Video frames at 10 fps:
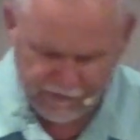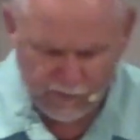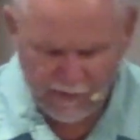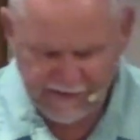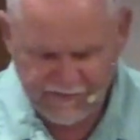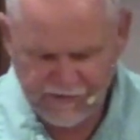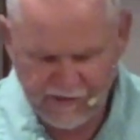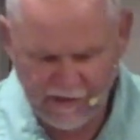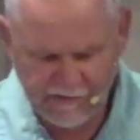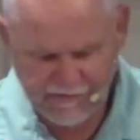U.S.
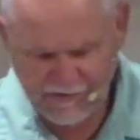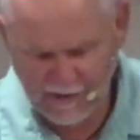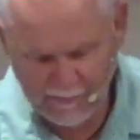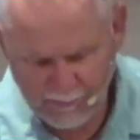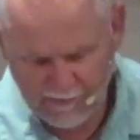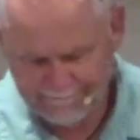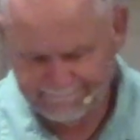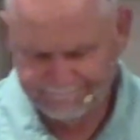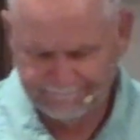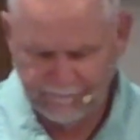chess champion,
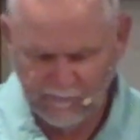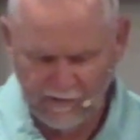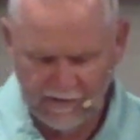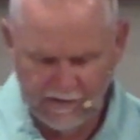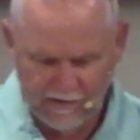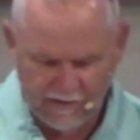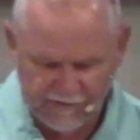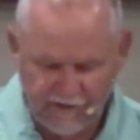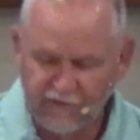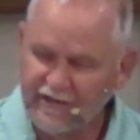
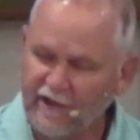shares